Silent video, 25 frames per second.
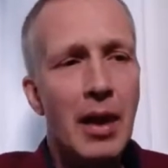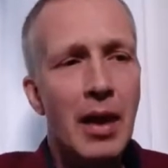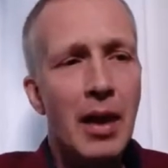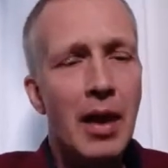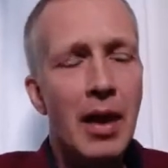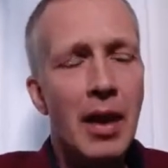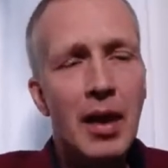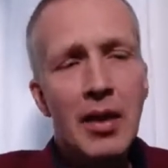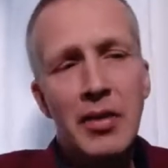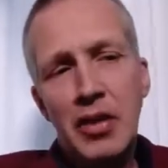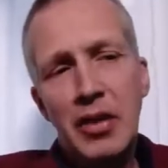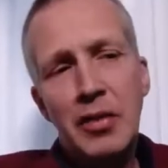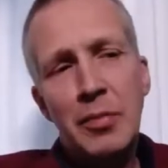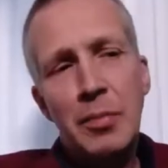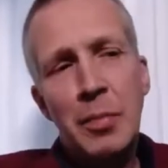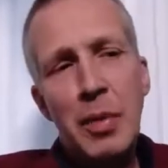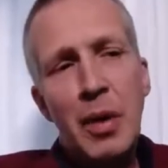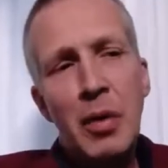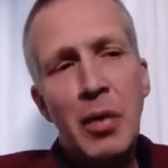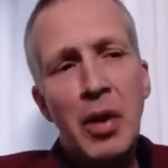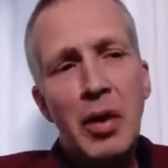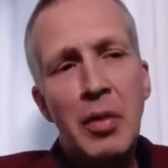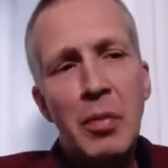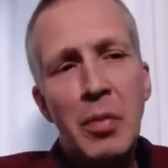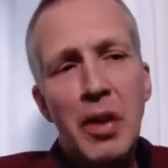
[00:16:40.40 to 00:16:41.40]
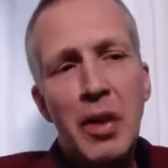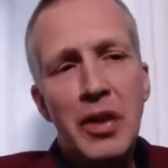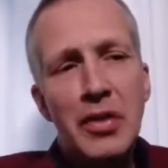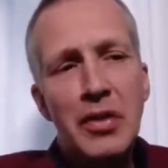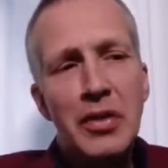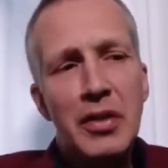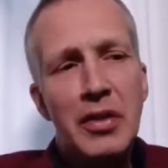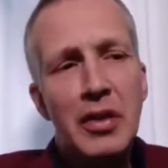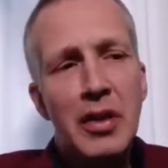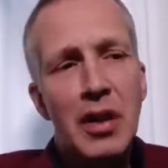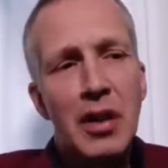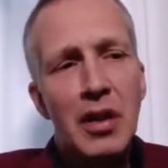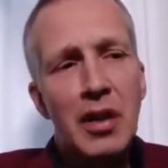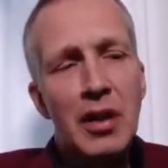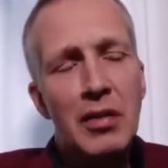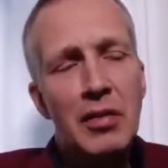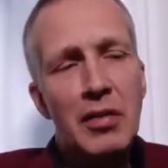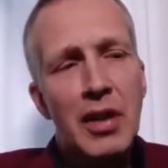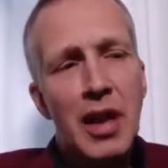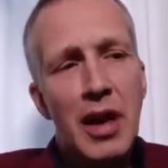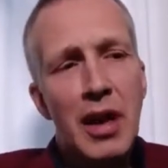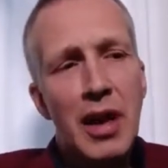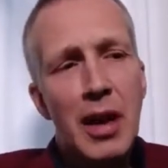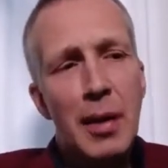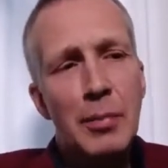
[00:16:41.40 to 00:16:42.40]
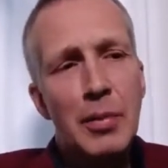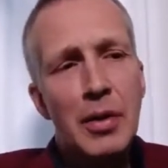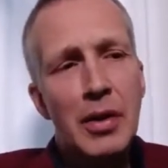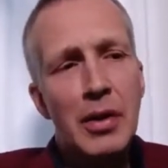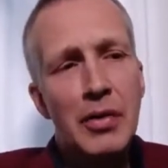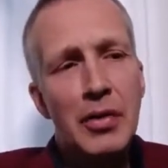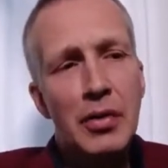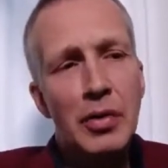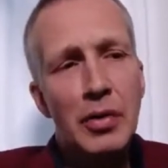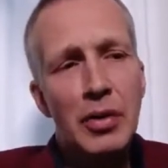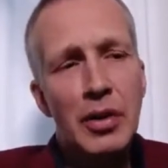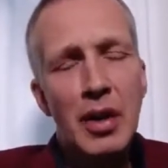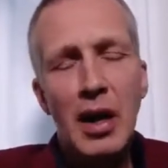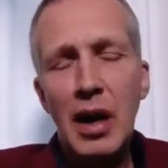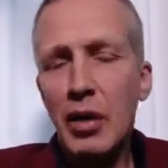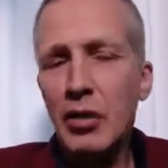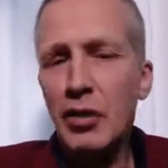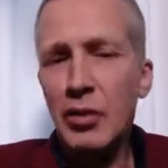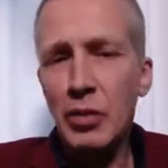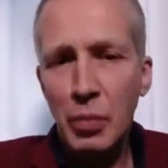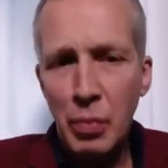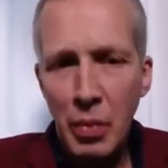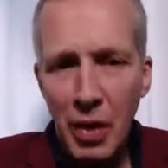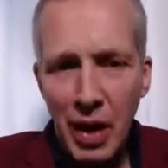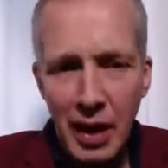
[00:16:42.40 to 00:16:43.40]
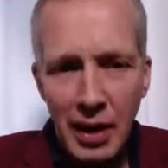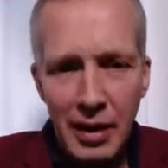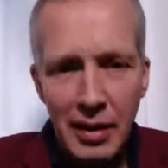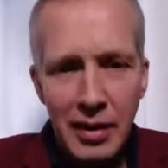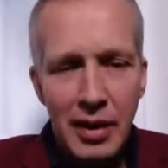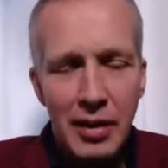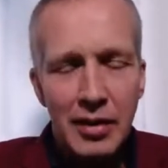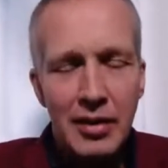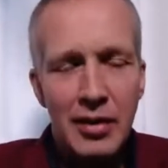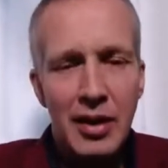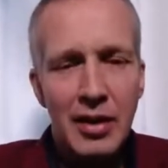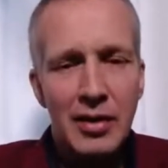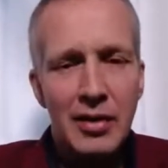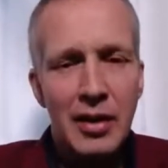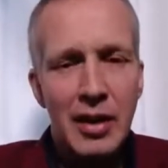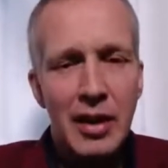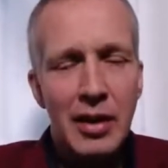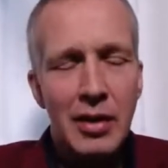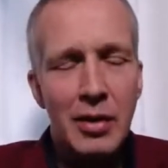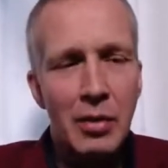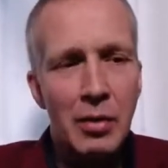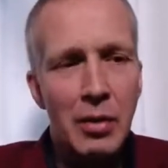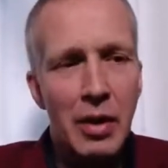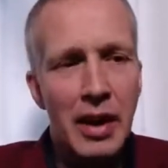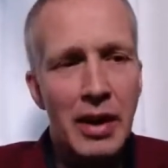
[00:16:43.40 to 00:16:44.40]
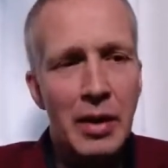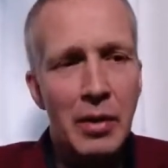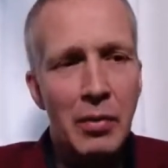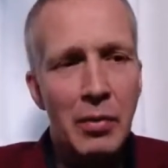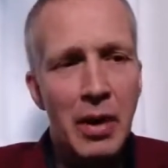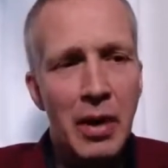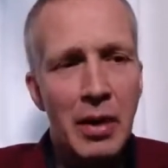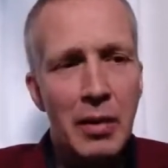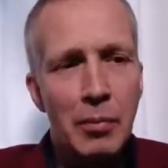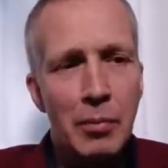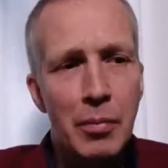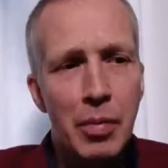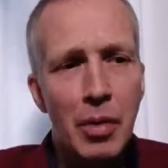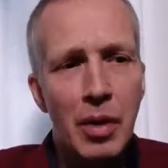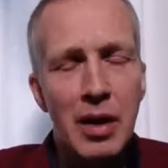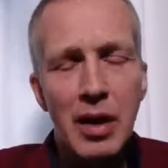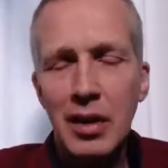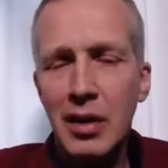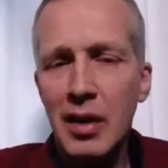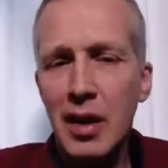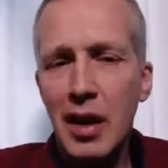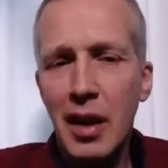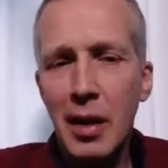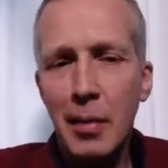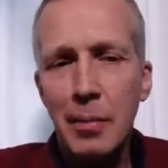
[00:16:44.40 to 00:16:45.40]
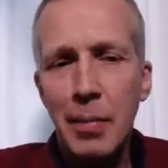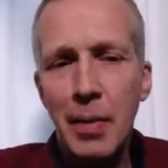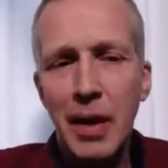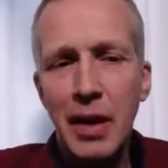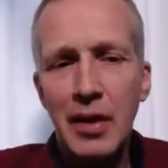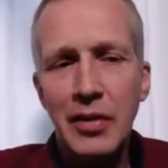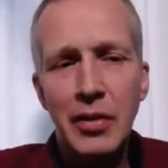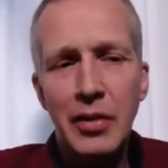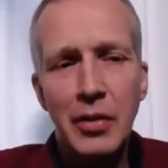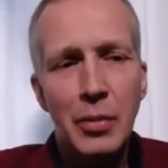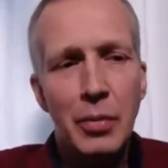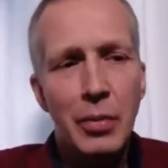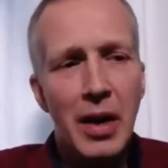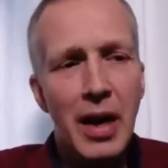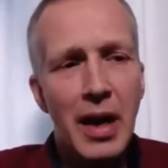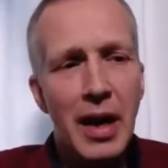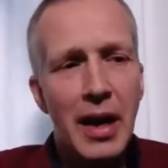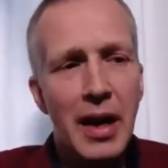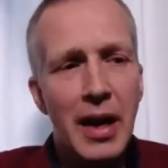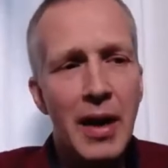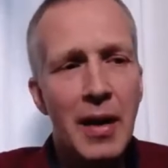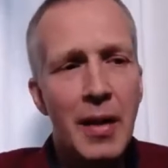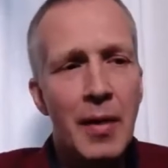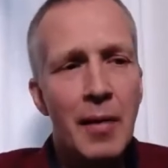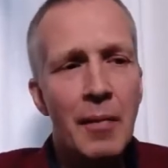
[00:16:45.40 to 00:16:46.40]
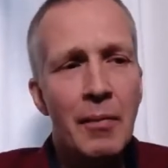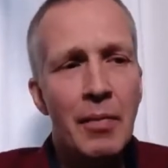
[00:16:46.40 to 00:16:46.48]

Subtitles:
this period was up to 2001, as I said already, when Burkhard Heim passed away,